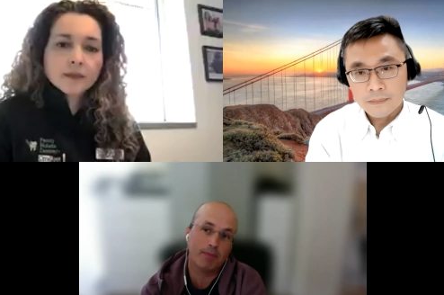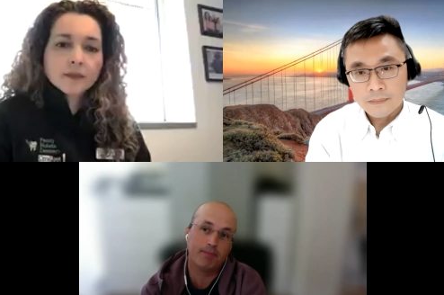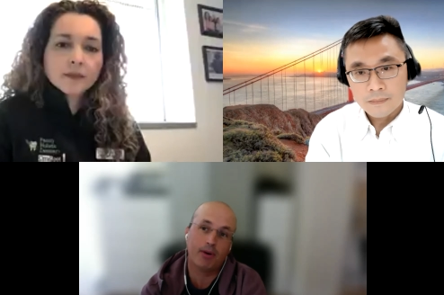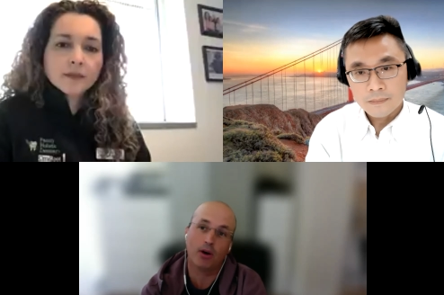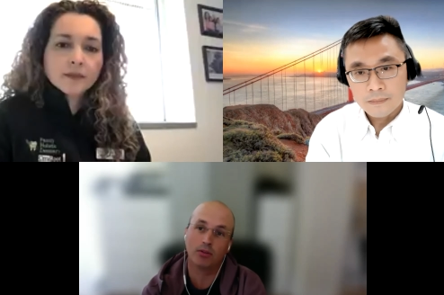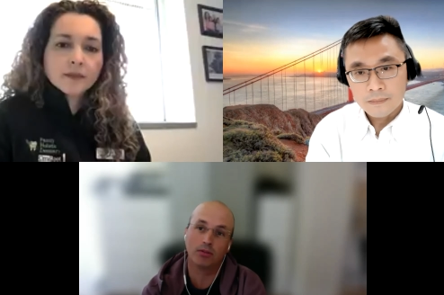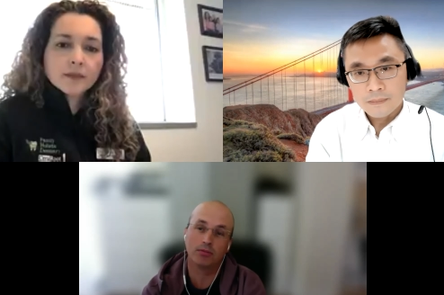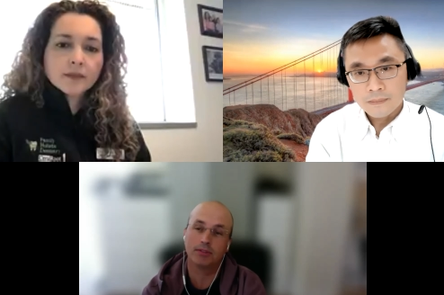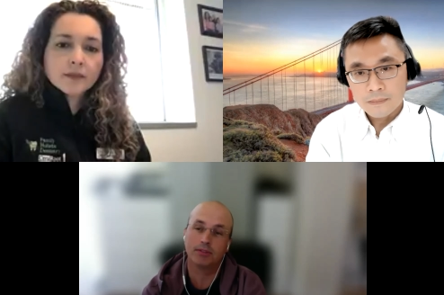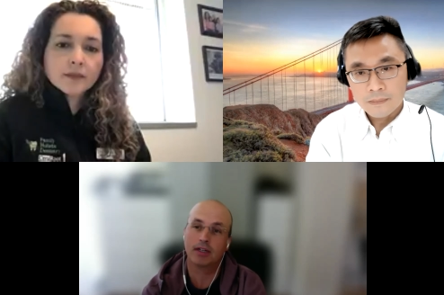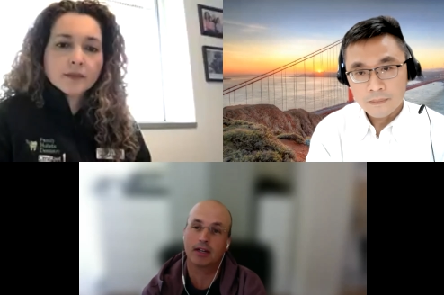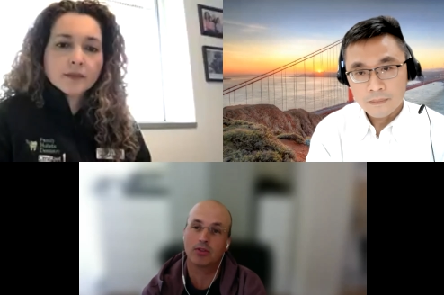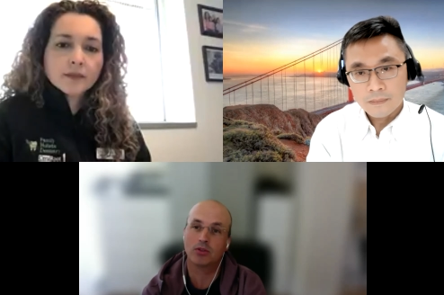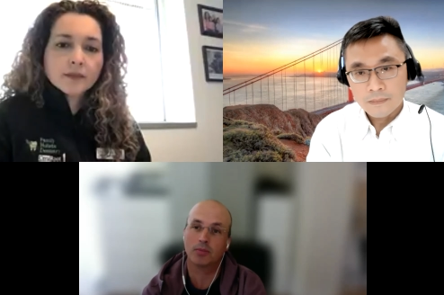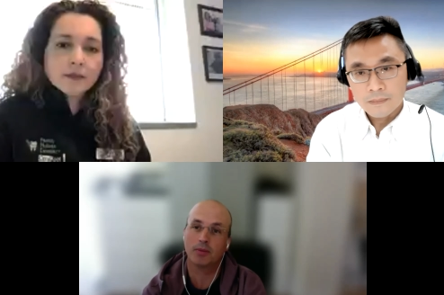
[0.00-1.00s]
Speaker 1: bone. There
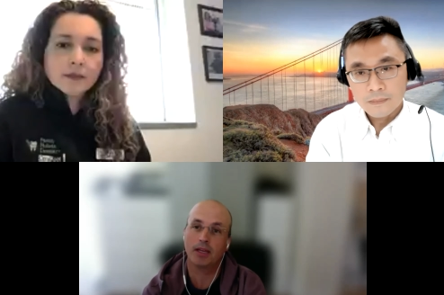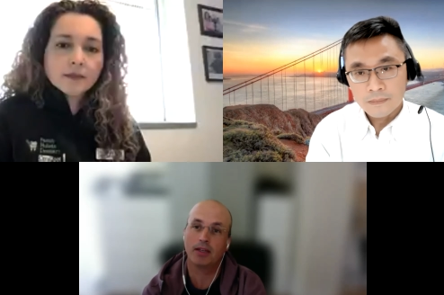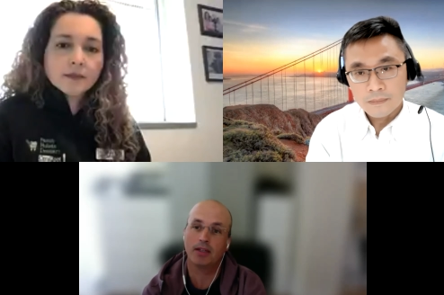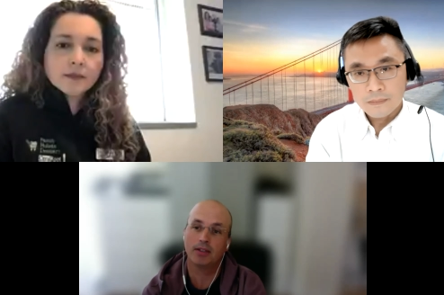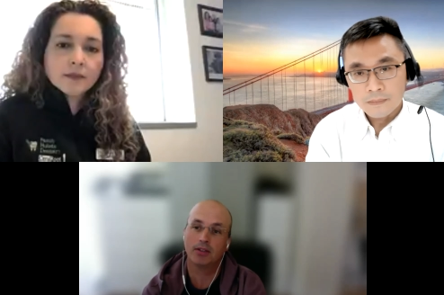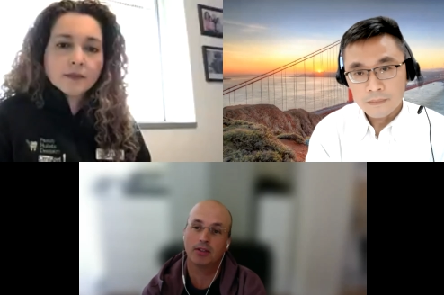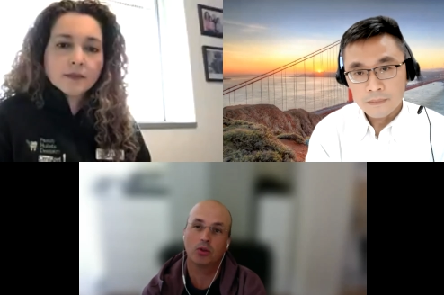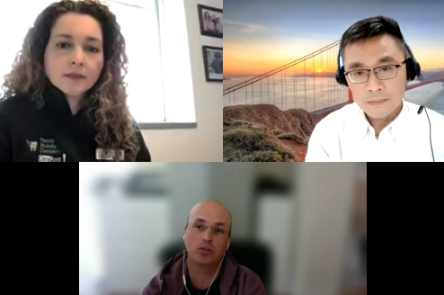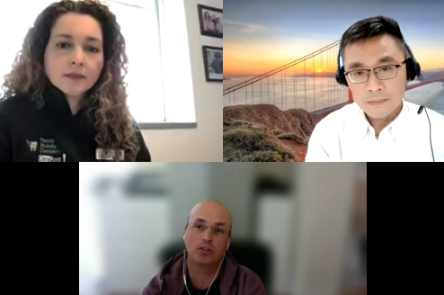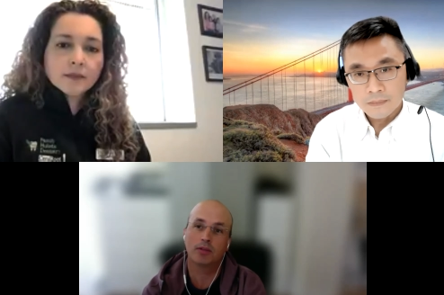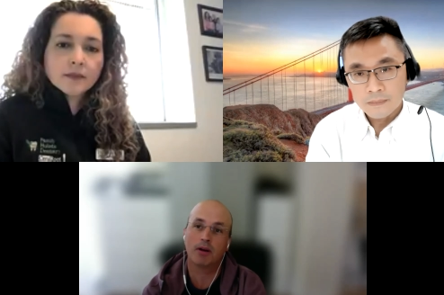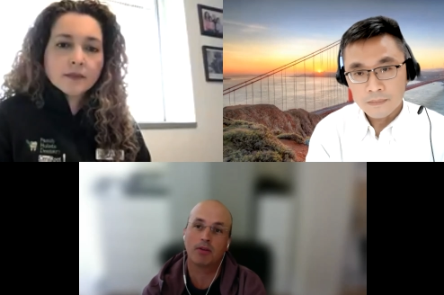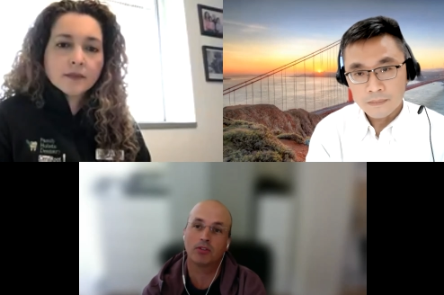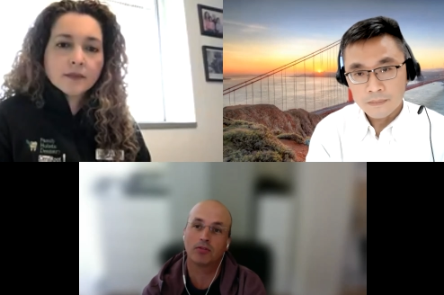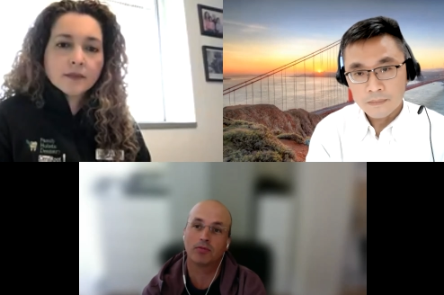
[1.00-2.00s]
has to be good
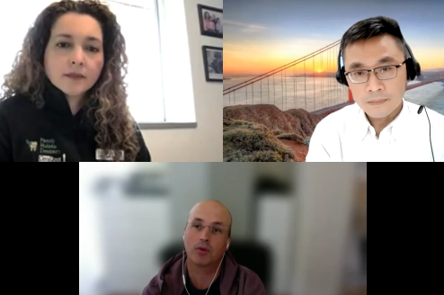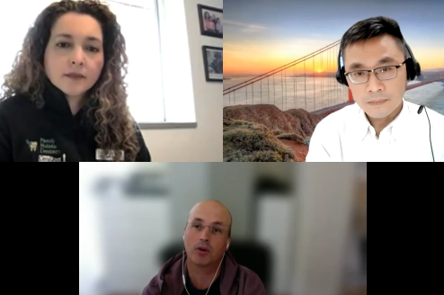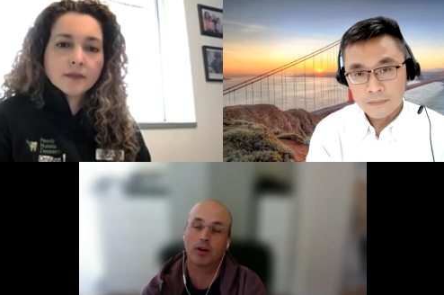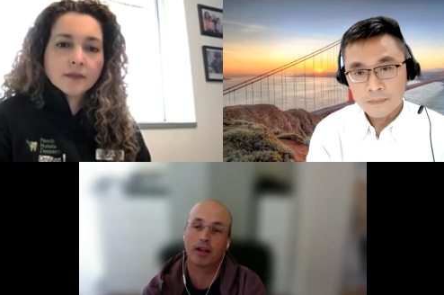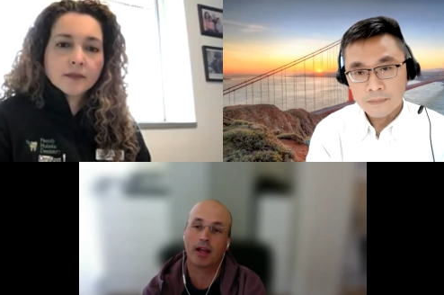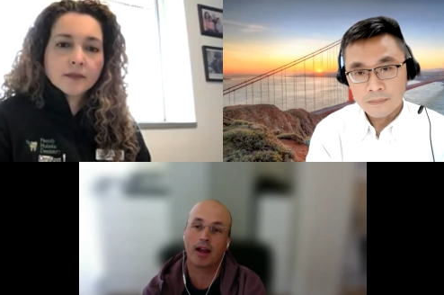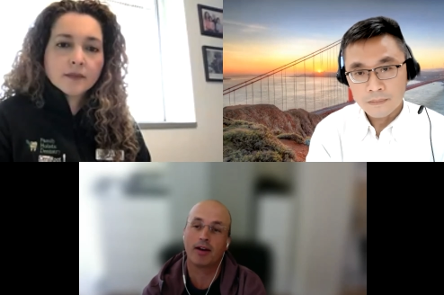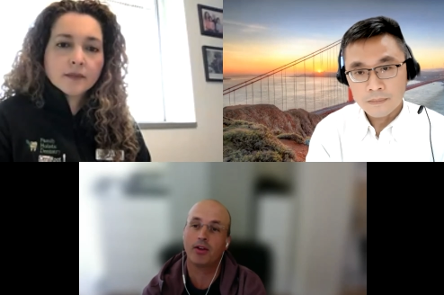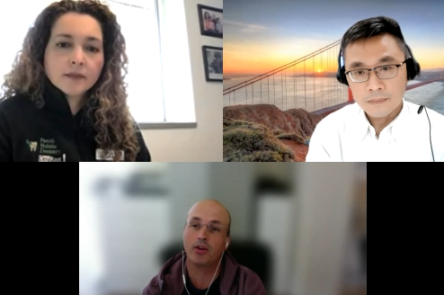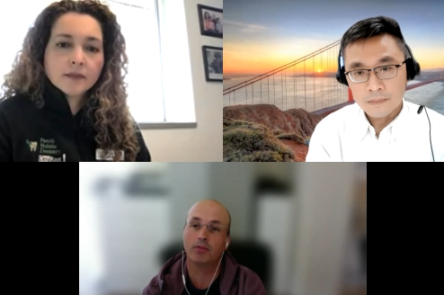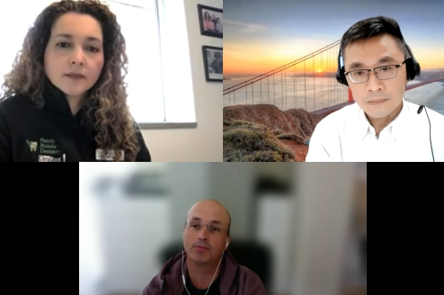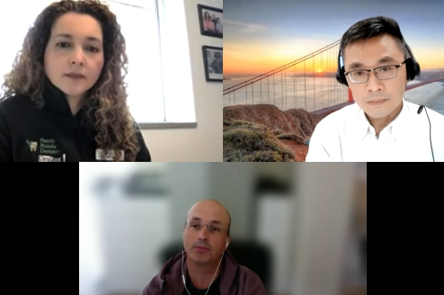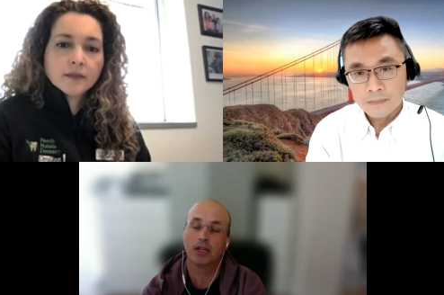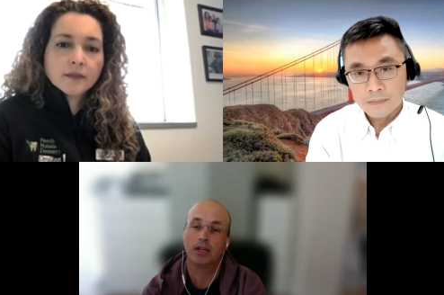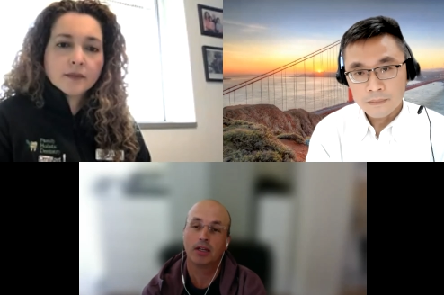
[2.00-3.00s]
amount of bone. How
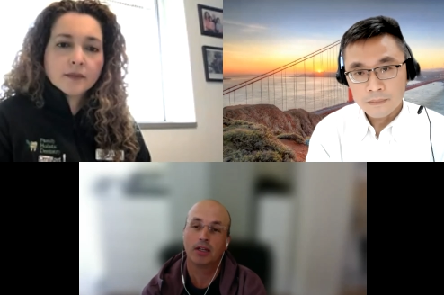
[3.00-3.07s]
you?